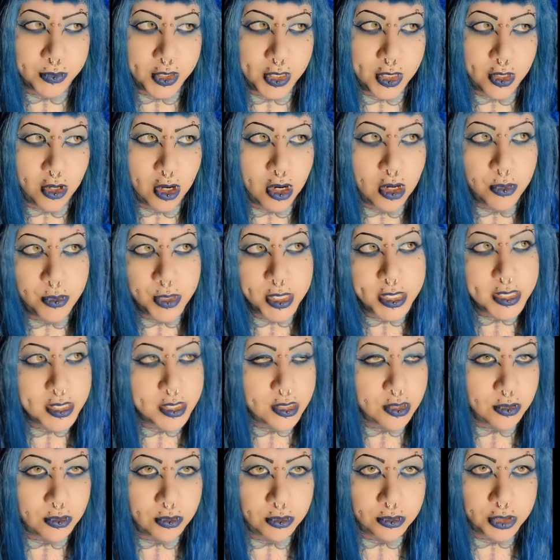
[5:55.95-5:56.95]
you're
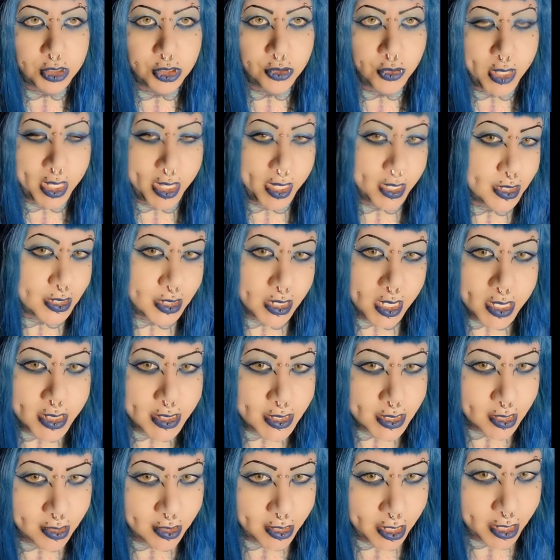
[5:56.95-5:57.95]
always told you can't
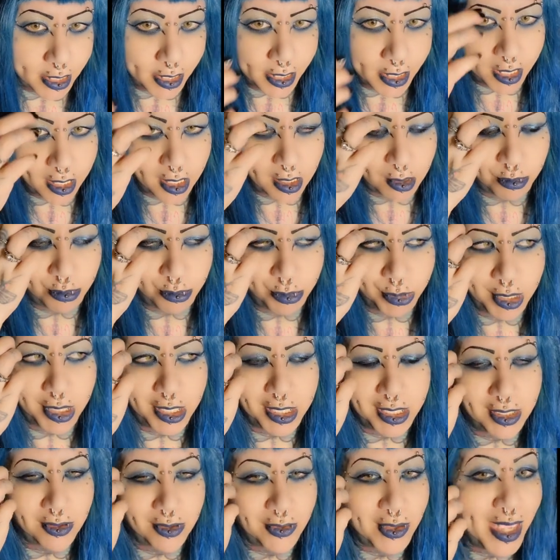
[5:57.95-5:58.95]
dye synthetic hair,
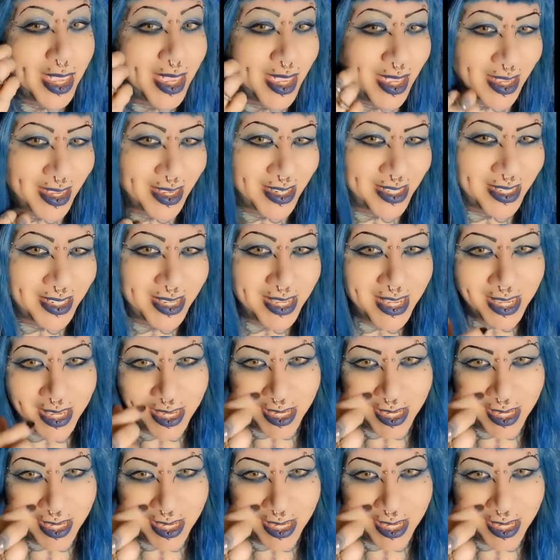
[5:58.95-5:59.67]
but you can